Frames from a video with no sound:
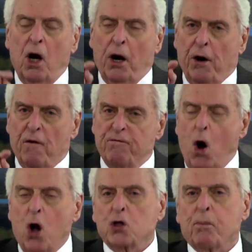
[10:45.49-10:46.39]
under
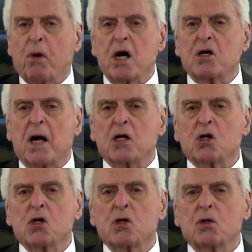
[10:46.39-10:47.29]
false
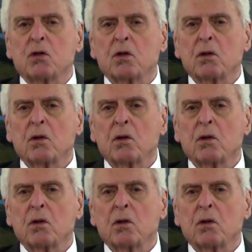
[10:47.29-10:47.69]
pretenses